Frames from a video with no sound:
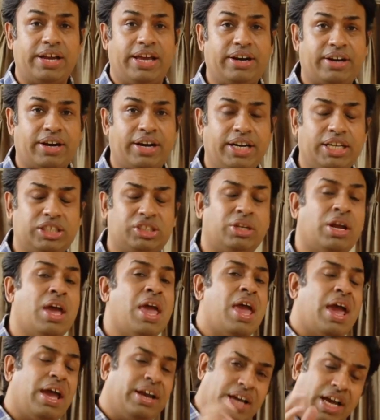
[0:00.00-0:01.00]
air conditioner.
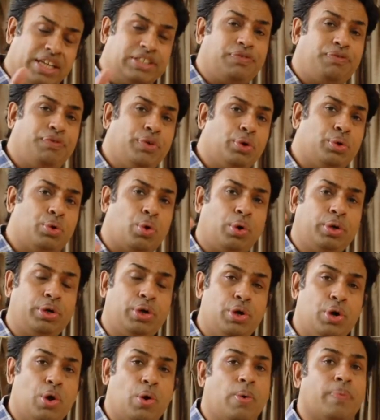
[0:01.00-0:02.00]
And guys, if you don't
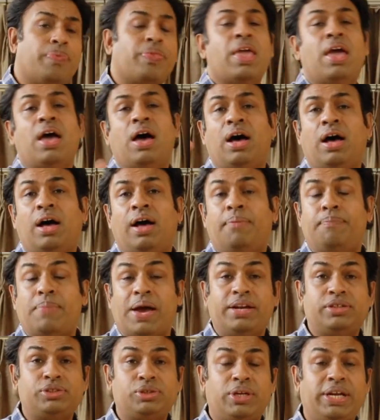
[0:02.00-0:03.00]
know,
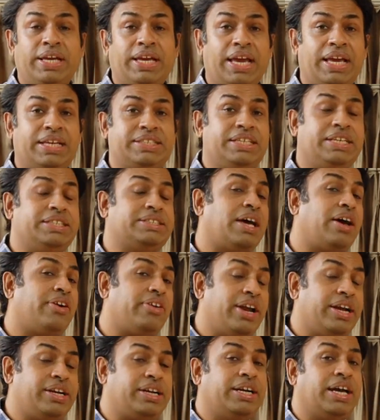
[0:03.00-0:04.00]
Panasonic ACs are
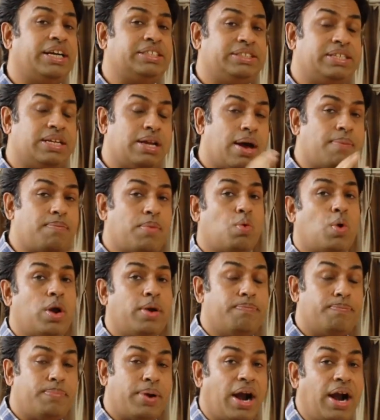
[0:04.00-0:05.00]
rated as
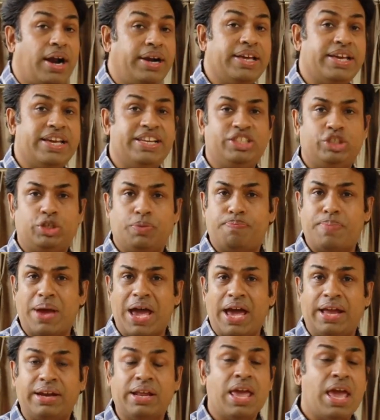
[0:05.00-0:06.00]
#1 brand in
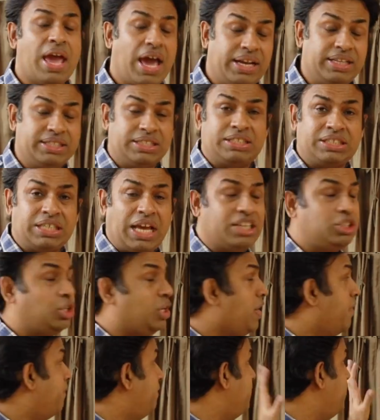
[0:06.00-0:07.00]
Japan, and this is
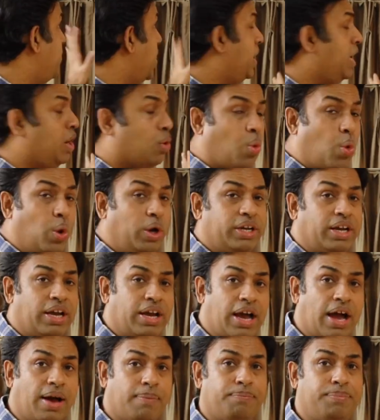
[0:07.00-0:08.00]
actually a very old
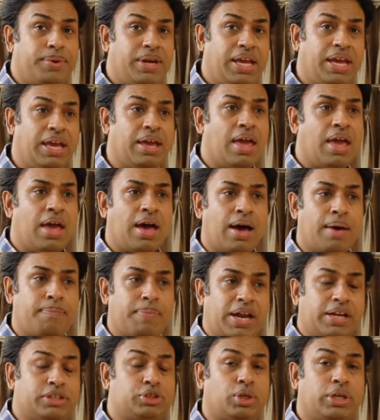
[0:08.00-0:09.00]
company.
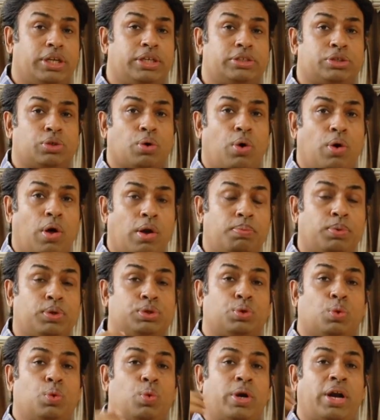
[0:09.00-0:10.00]
Panasonic is
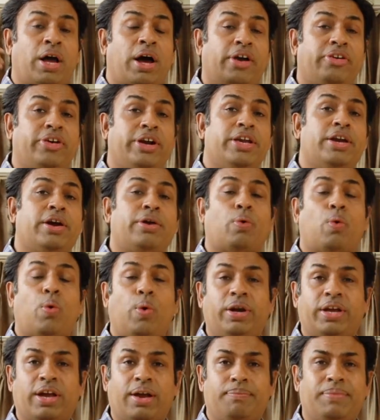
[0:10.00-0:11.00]
almost over
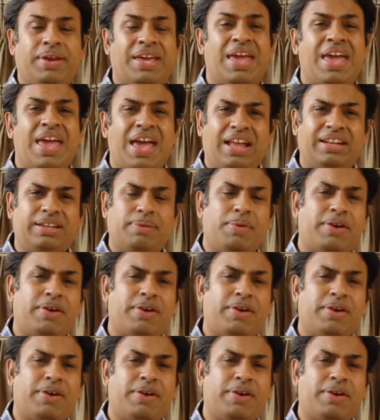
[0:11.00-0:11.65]
100-year-old company, and they